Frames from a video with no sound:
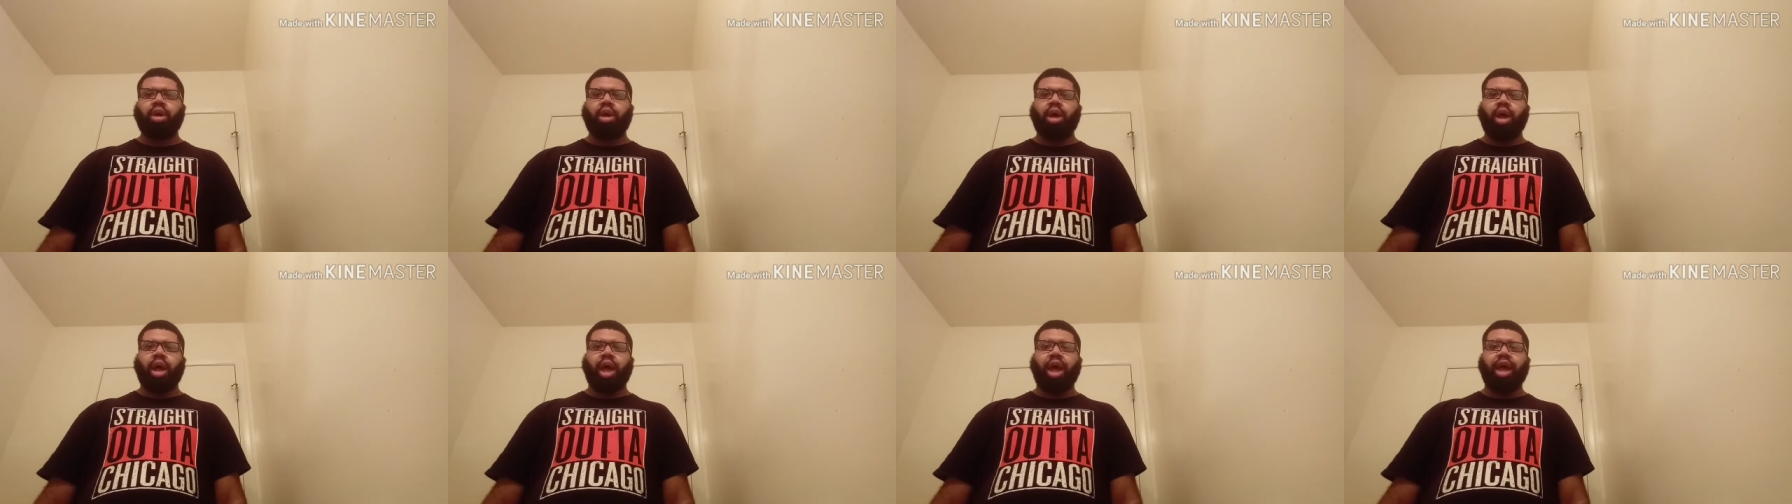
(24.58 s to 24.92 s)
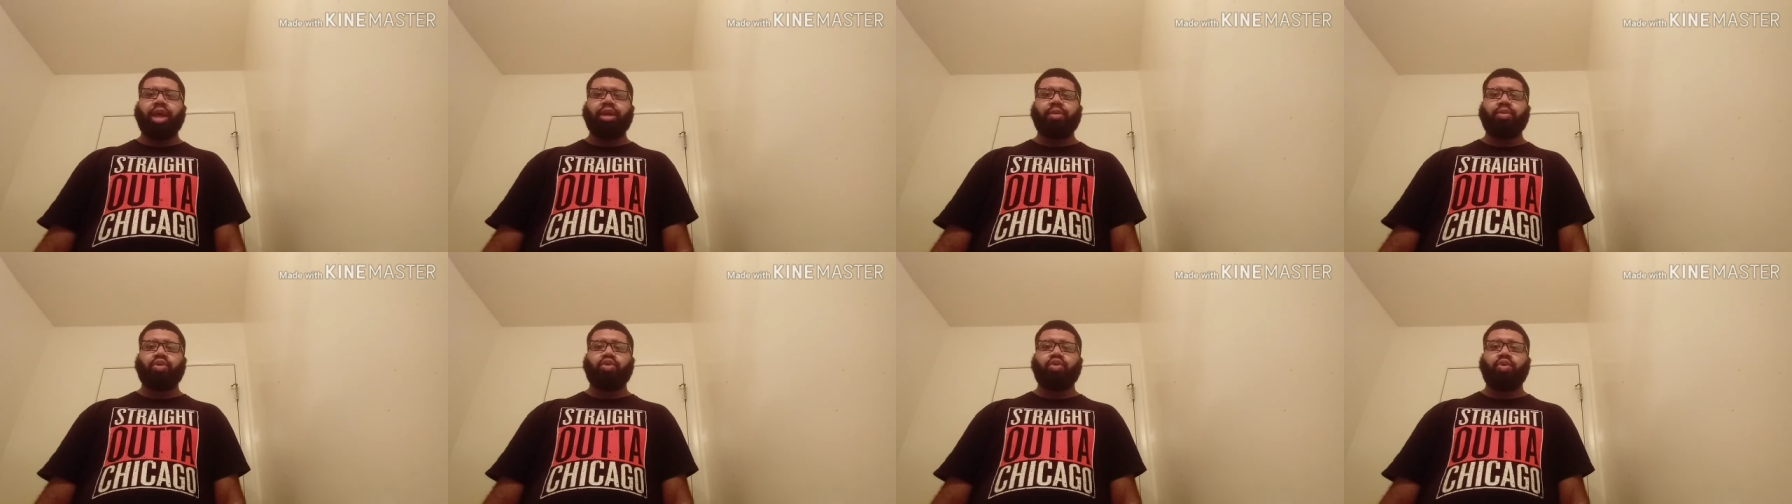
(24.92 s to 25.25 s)

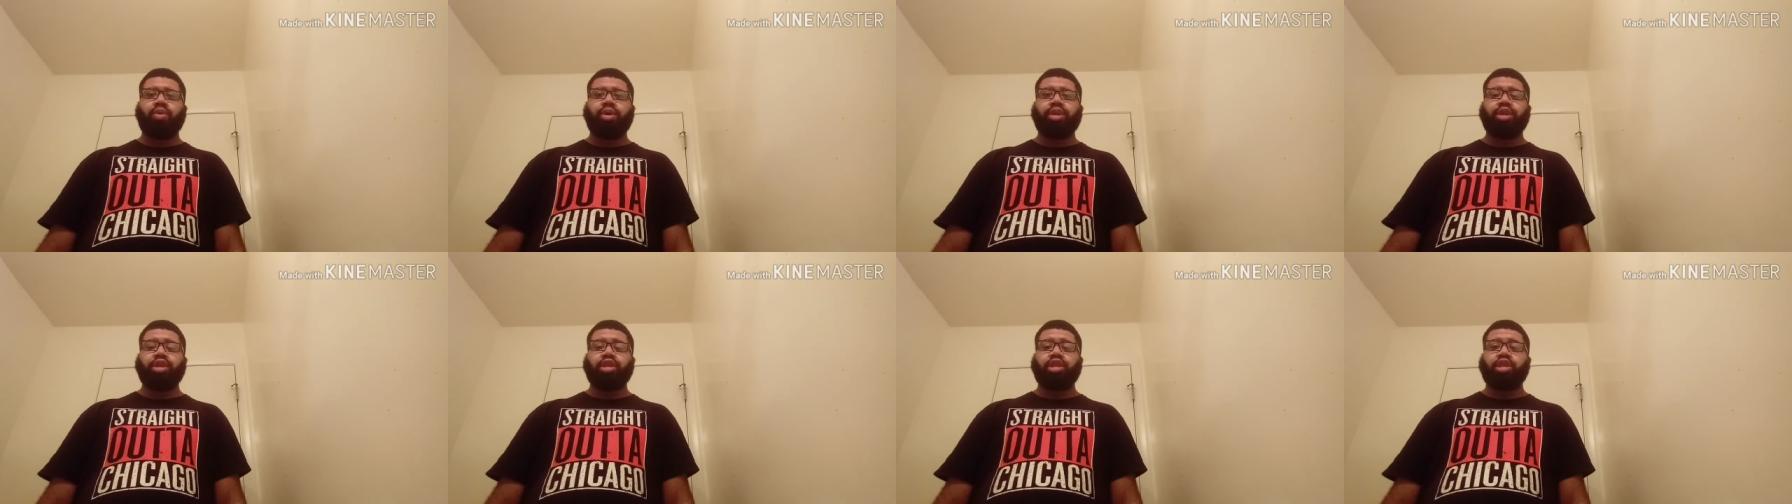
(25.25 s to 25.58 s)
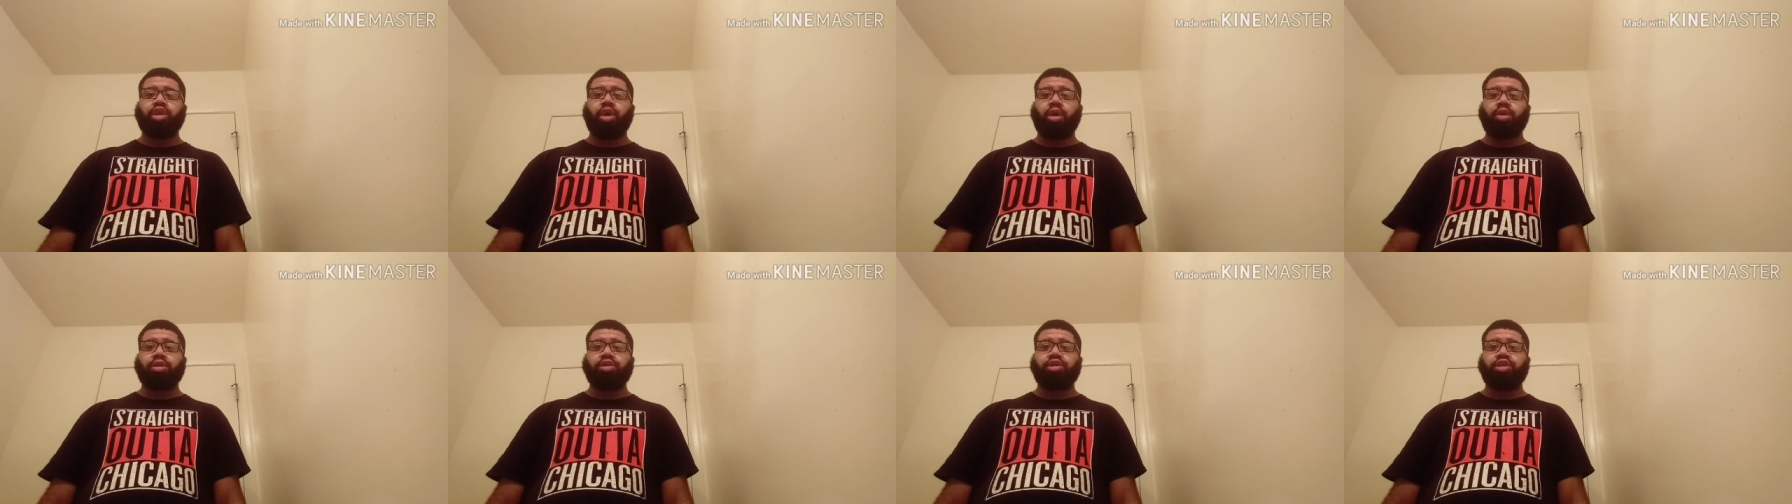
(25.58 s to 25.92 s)
I am going to
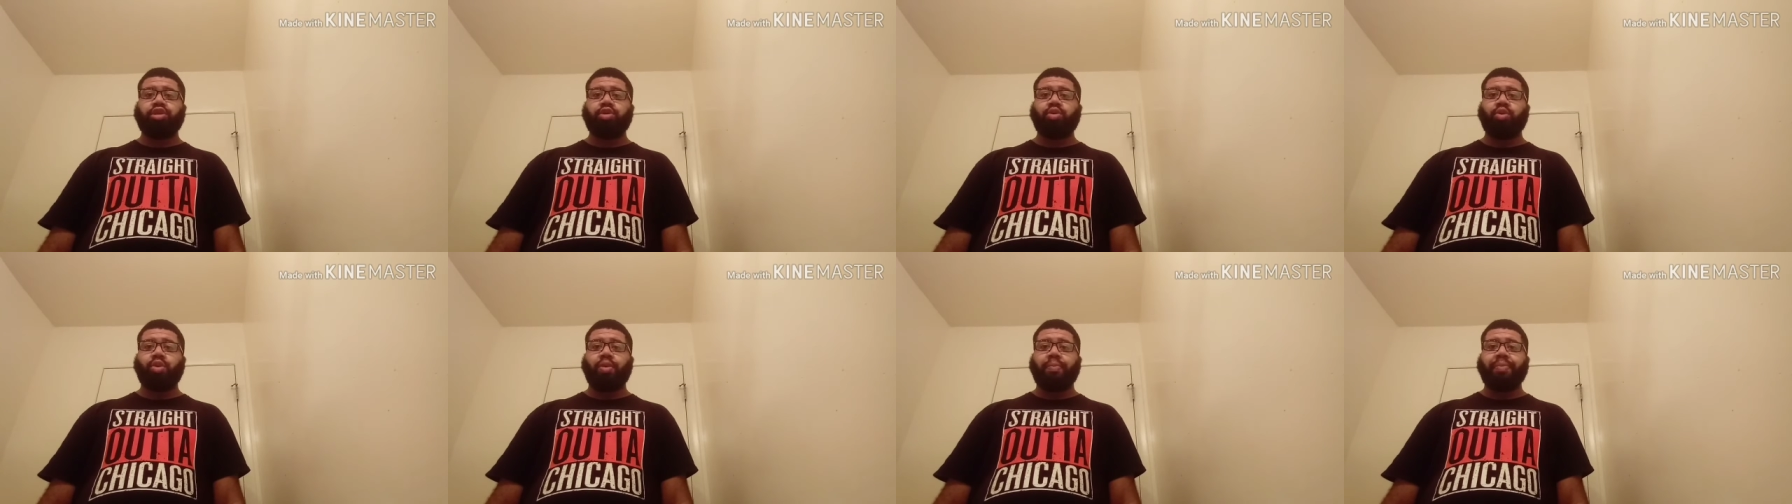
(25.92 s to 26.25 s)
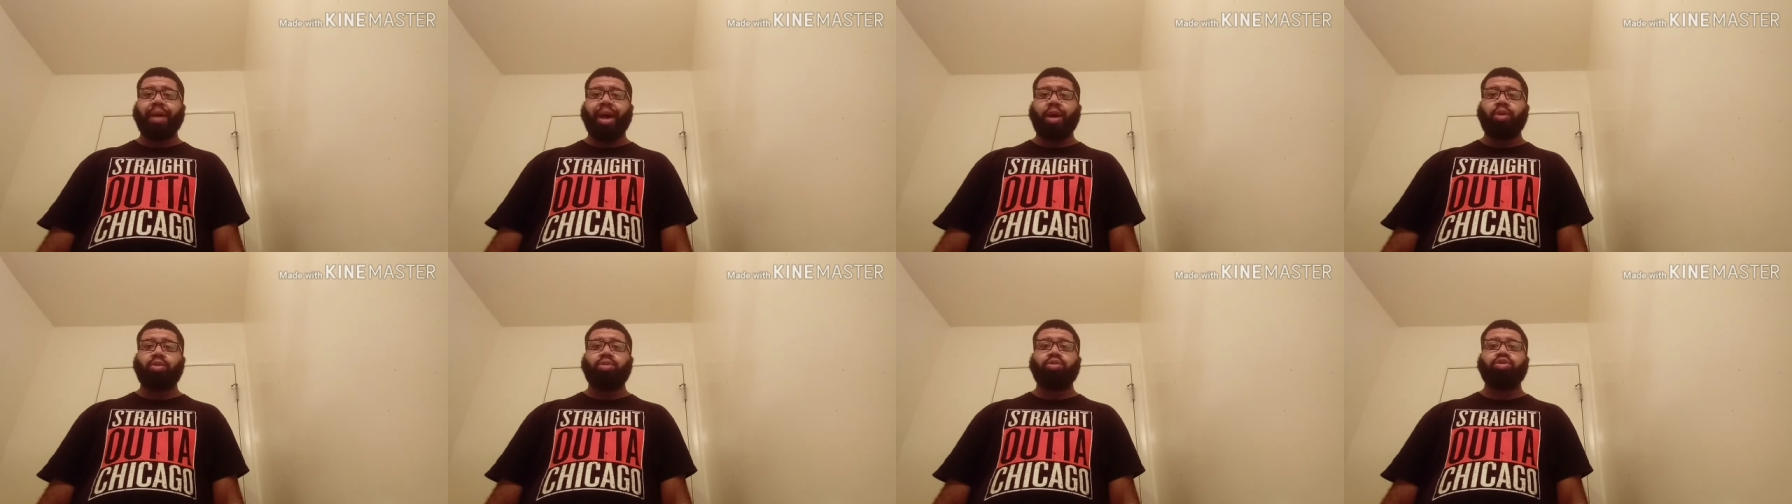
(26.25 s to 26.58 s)
talk to you
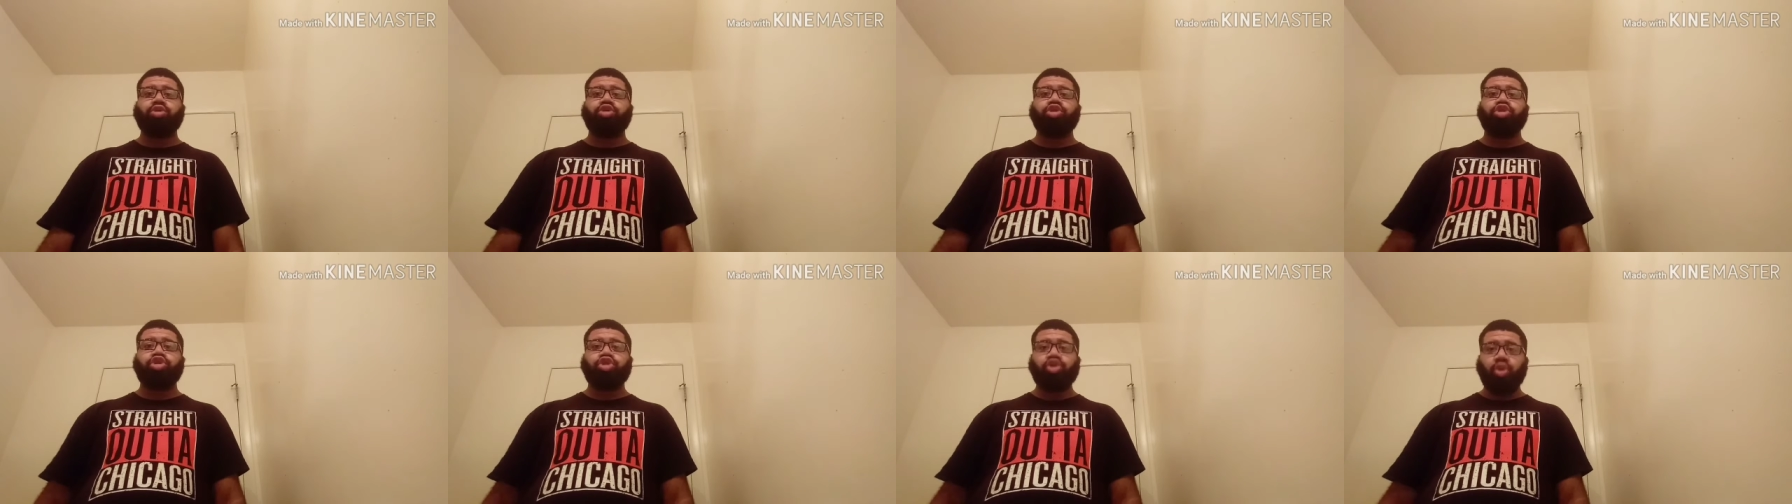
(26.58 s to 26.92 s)
about